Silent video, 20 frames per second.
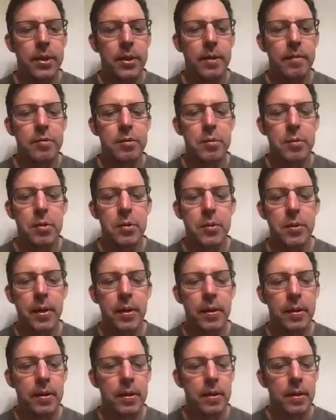comfortable with
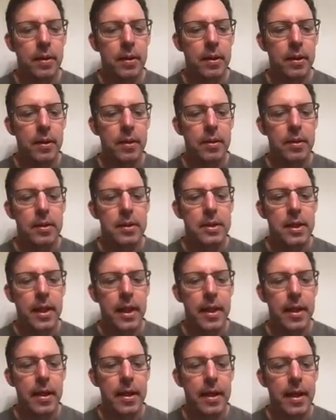this
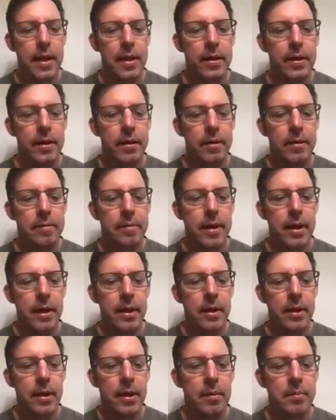head area of the
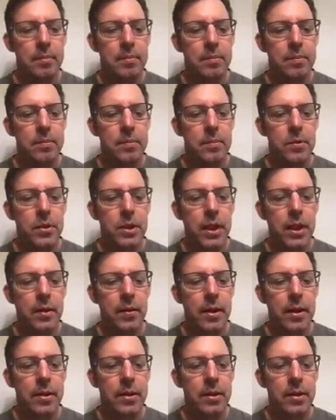fire. Um, when you get
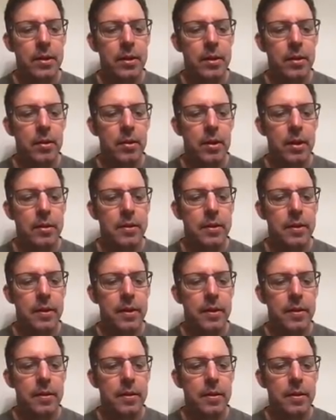around here a little onto the